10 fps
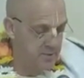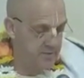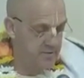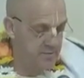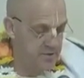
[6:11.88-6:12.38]

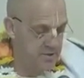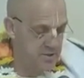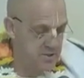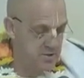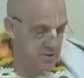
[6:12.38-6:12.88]
verses
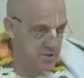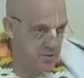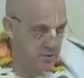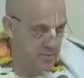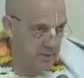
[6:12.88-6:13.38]
he's
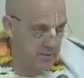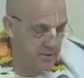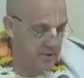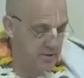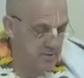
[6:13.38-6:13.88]
talked about
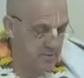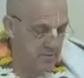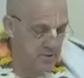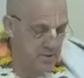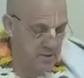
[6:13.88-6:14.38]
the nature of
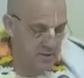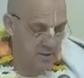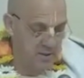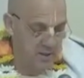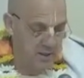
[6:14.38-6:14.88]
Krishna
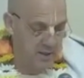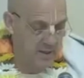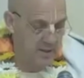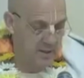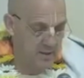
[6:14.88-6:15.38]

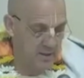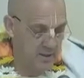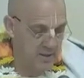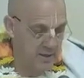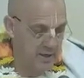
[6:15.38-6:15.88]

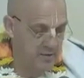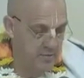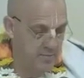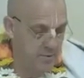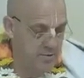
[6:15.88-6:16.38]
and how to
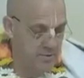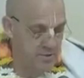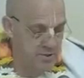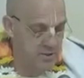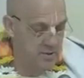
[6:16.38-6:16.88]
approach
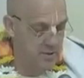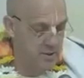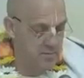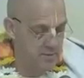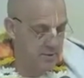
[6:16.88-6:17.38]
Krishna,
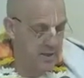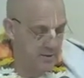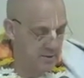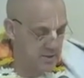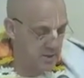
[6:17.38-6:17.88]
but
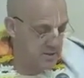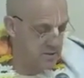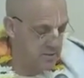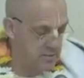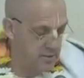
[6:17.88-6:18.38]
now he's
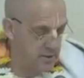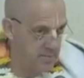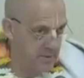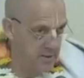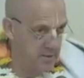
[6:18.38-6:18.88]
actually talking
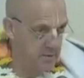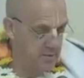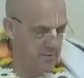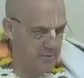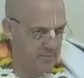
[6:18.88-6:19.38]
about
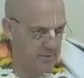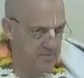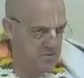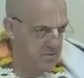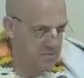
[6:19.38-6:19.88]
the
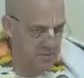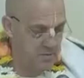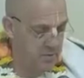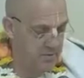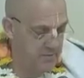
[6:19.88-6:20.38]
previous
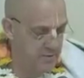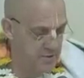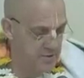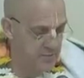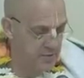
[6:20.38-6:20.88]
12
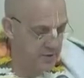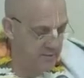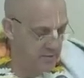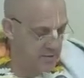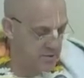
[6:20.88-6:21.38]
verses,
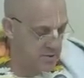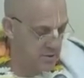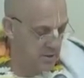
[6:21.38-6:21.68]
14 verses,